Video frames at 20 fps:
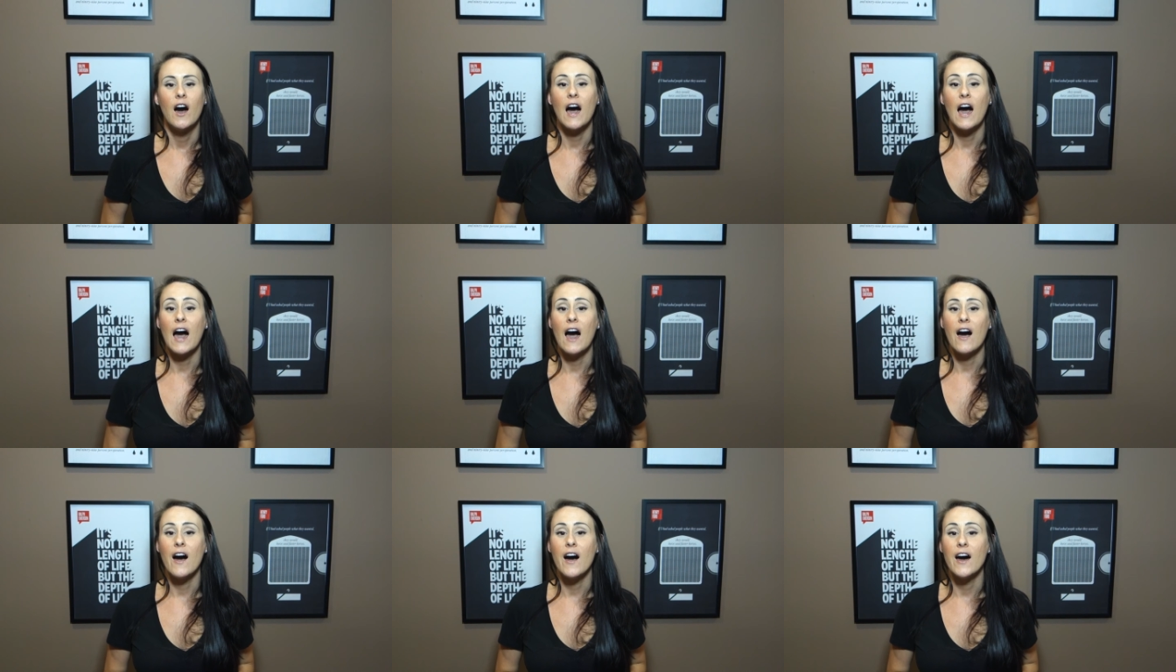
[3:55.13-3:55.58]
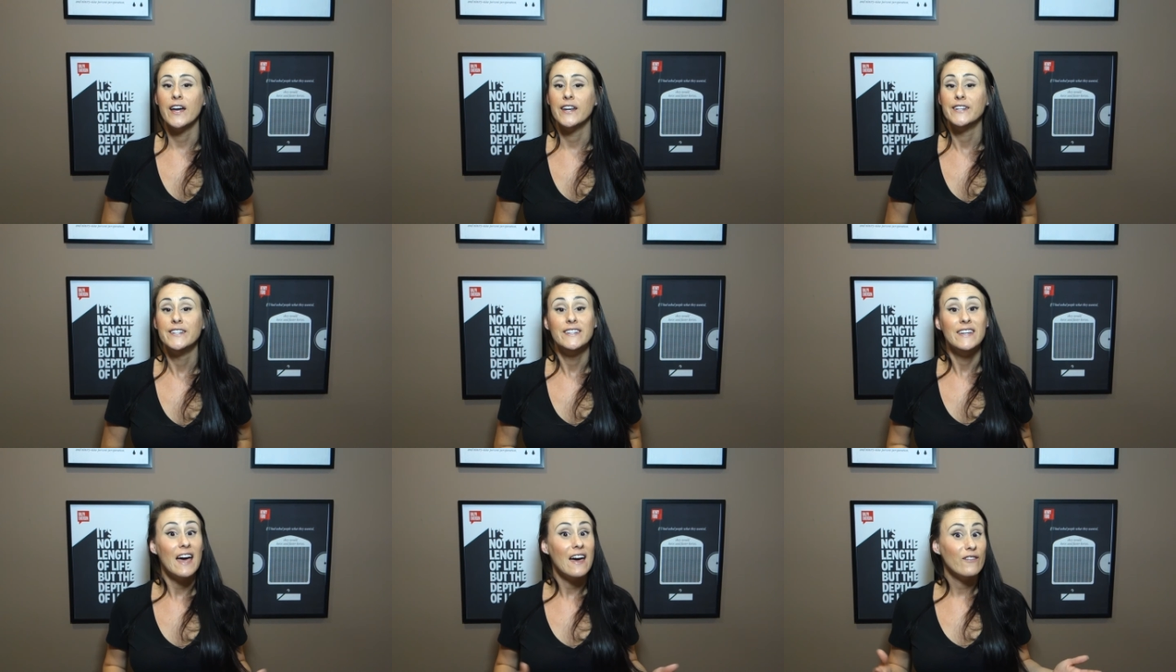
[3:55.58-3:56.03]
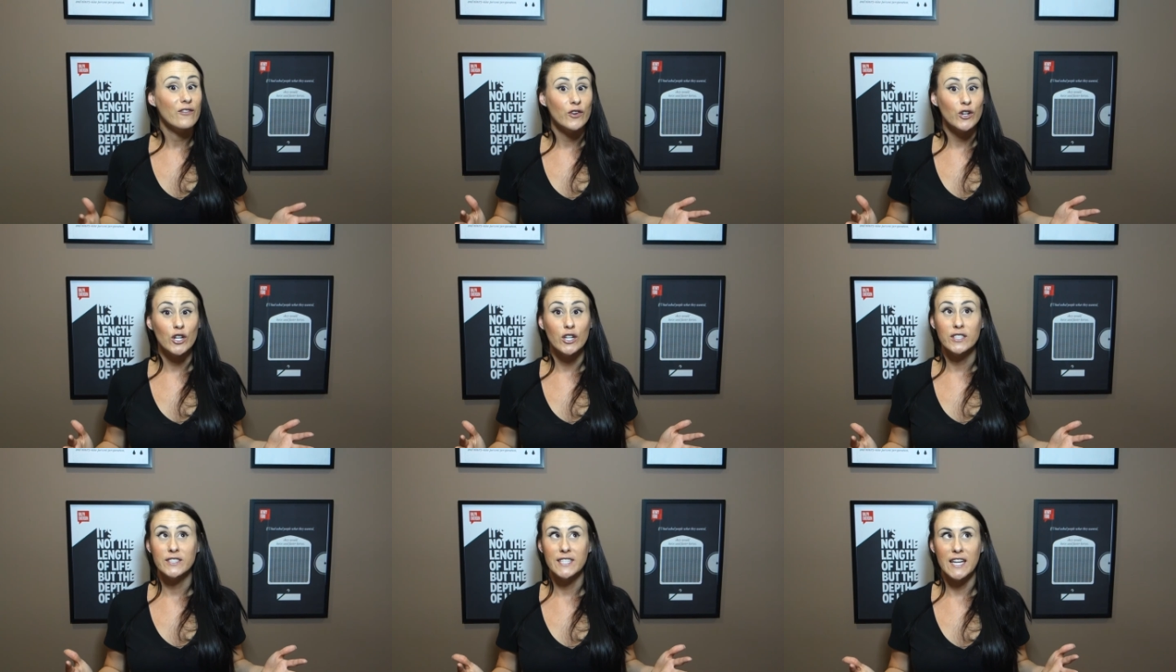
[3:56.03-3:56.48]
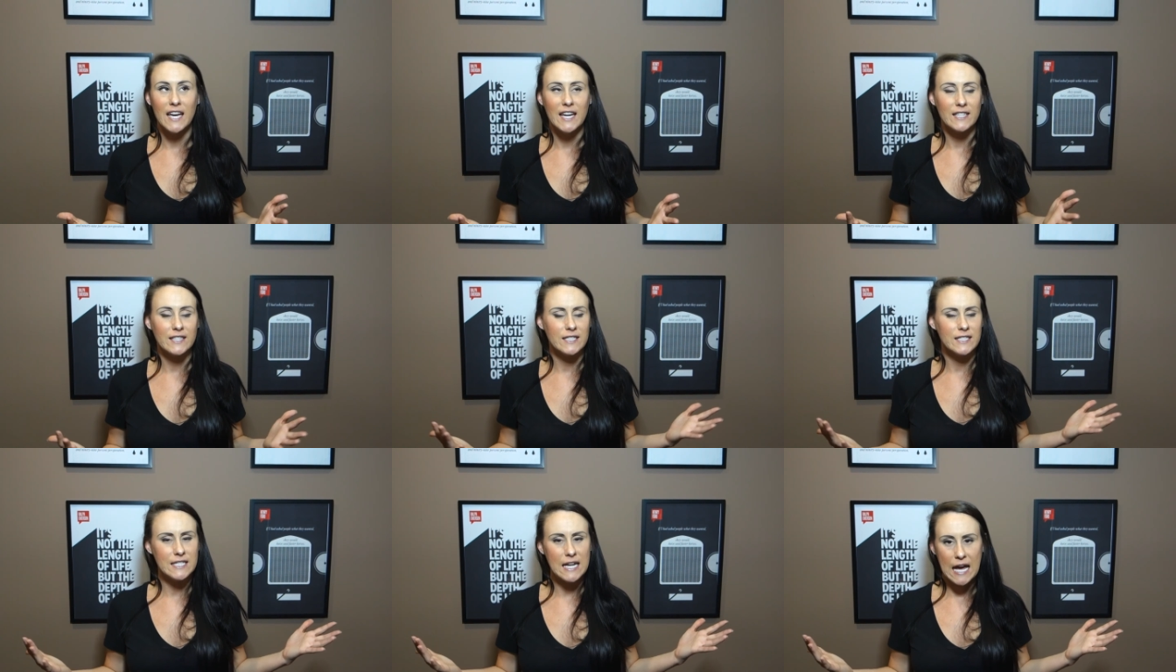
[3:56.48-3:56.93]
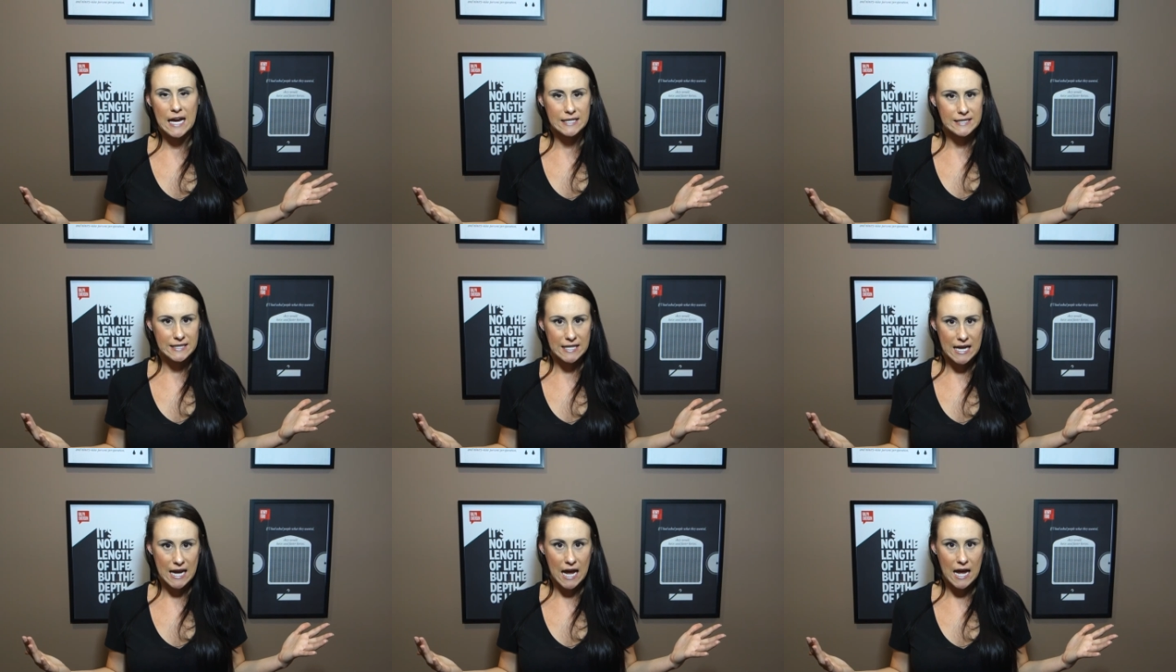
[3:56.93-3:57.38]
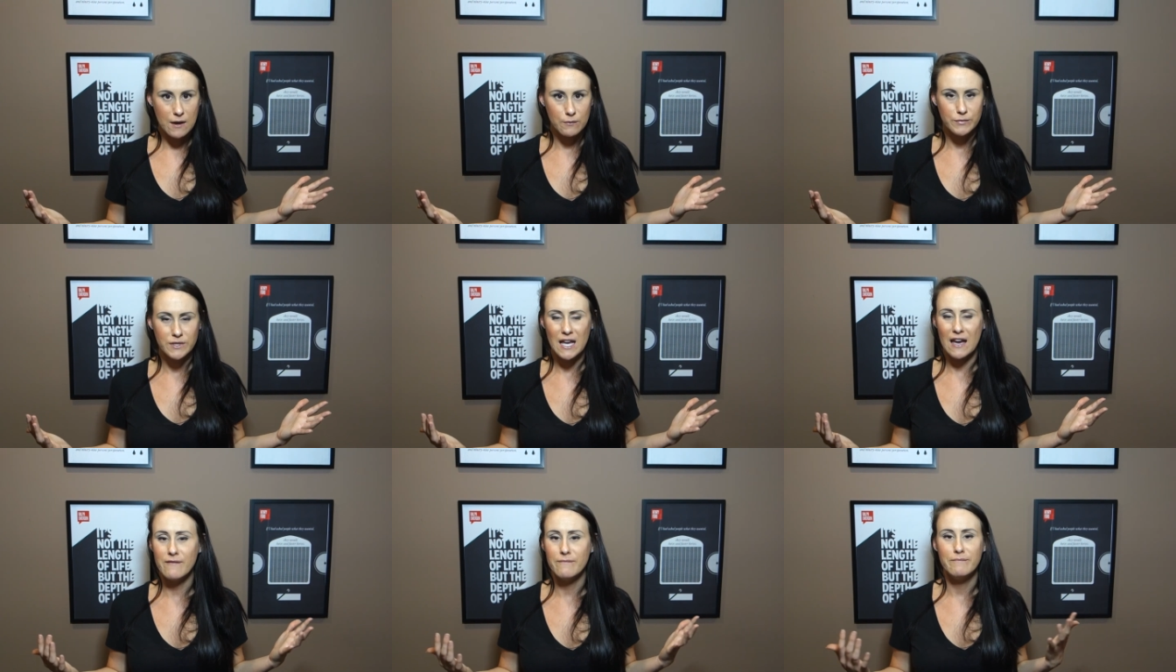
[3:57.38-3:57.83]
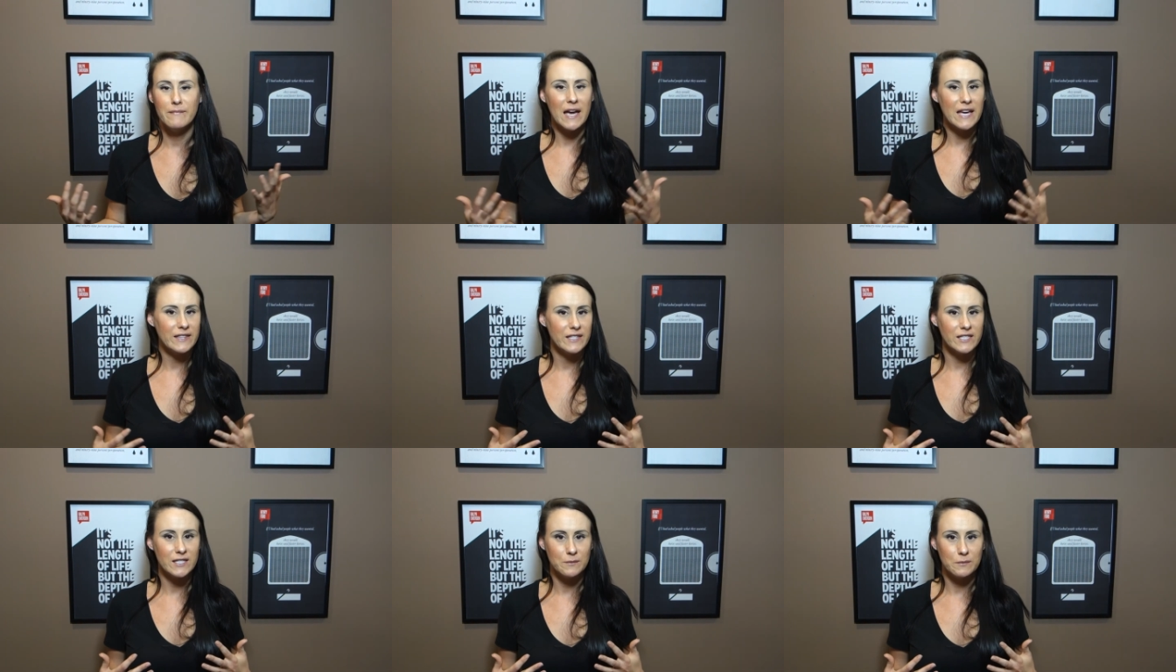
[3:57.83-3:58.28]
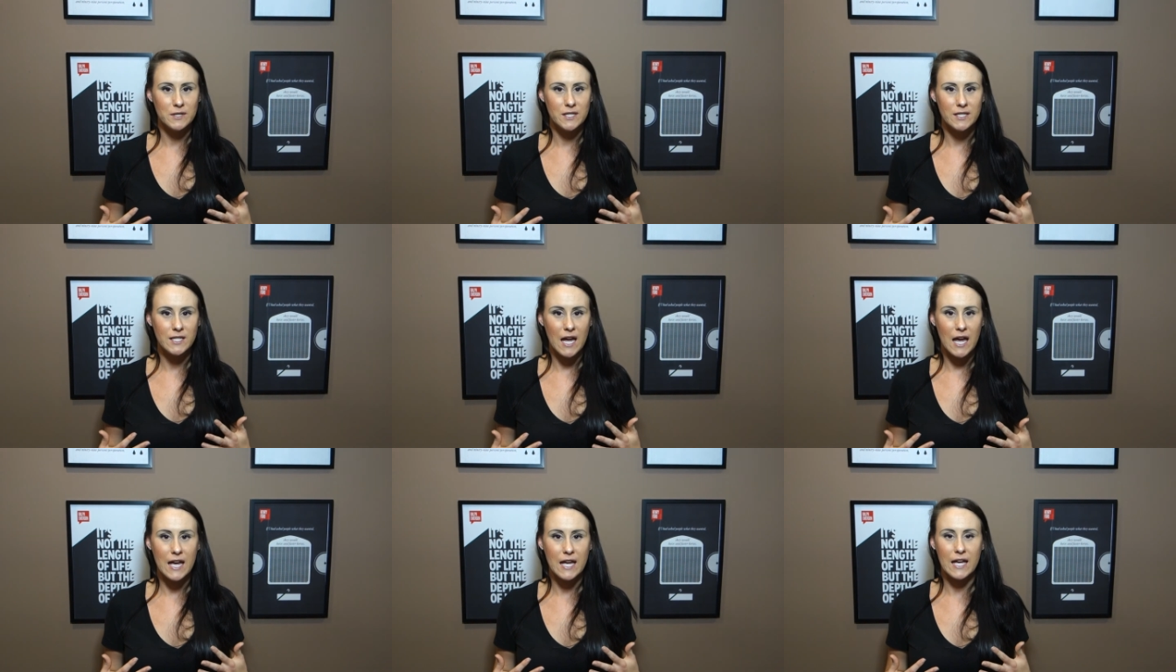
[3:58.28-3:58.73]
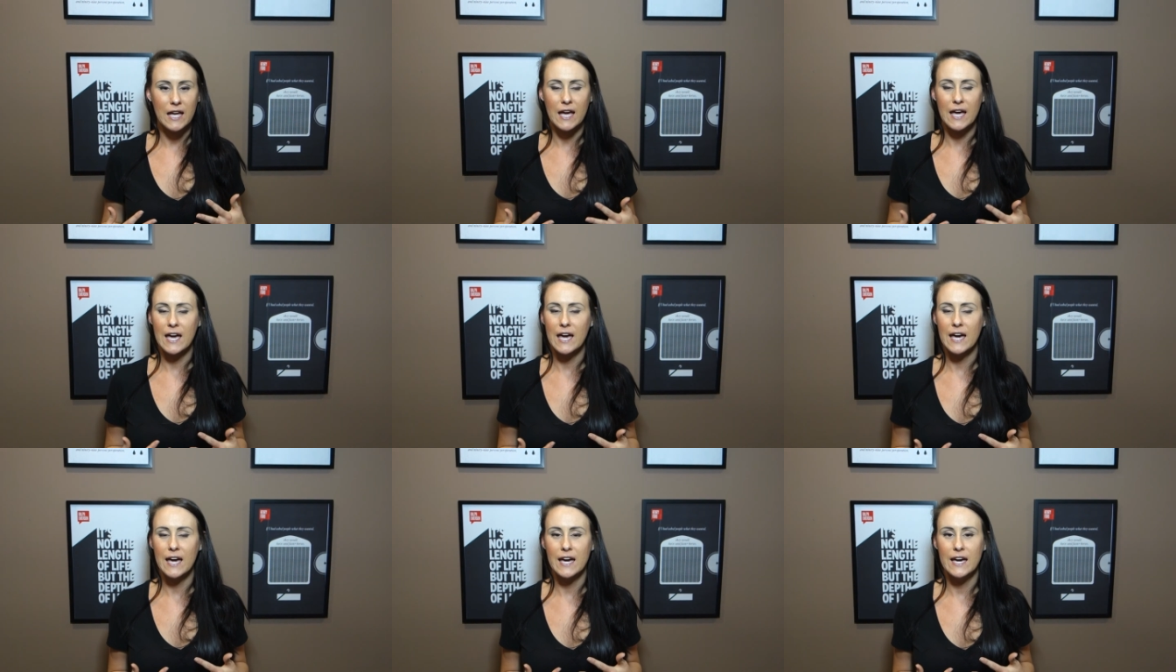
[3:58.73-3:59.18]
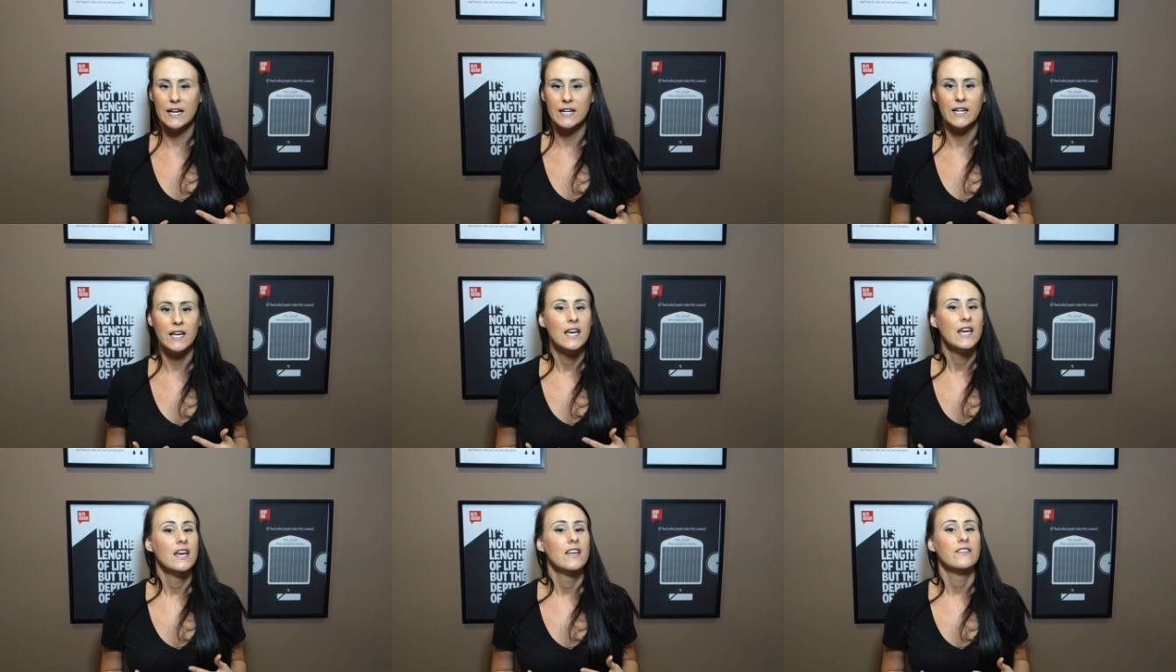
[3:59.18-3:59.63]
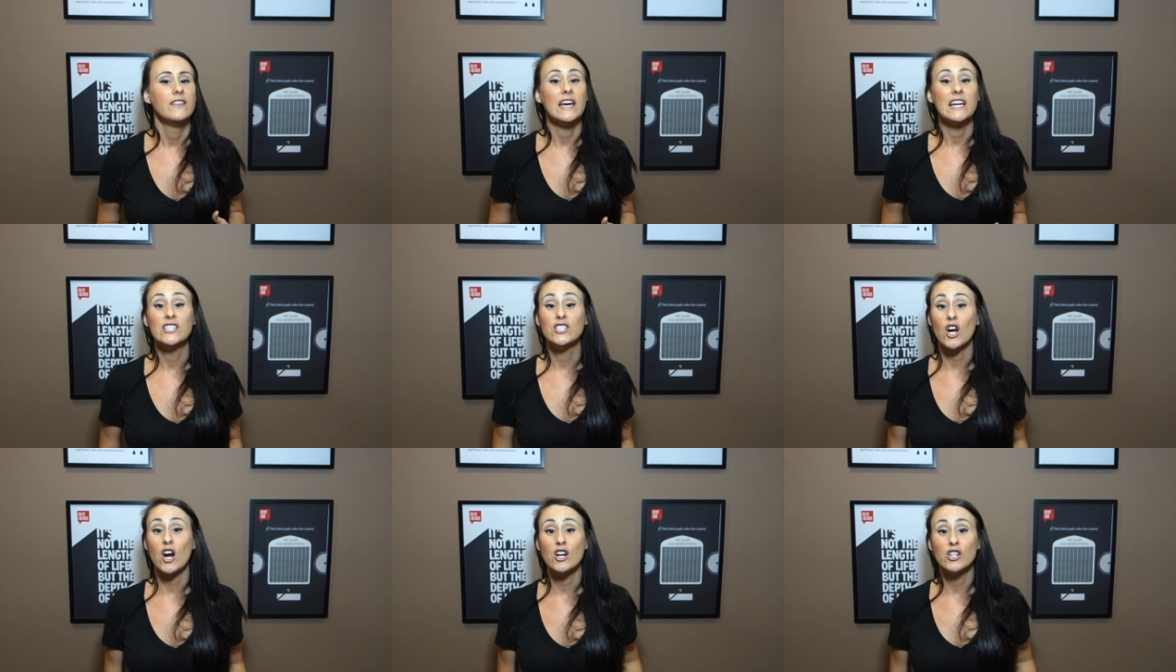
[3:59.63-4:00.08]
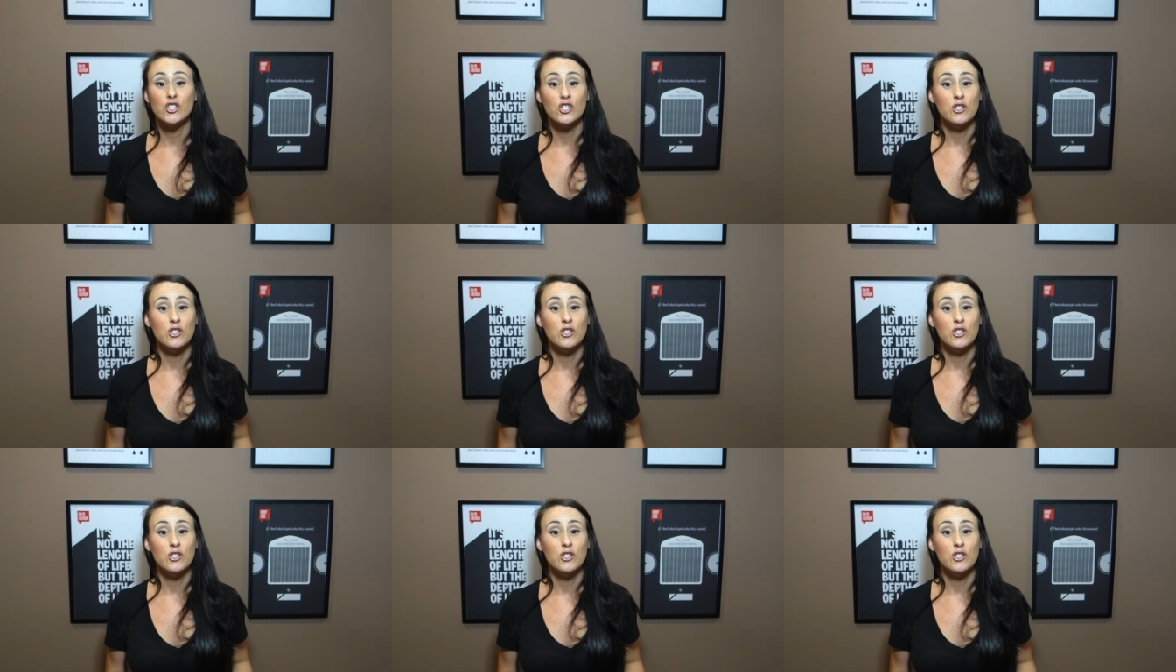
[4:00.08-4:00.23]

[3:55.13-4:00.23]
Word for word: I never take the taxi cabs. I've made this mistake and they charge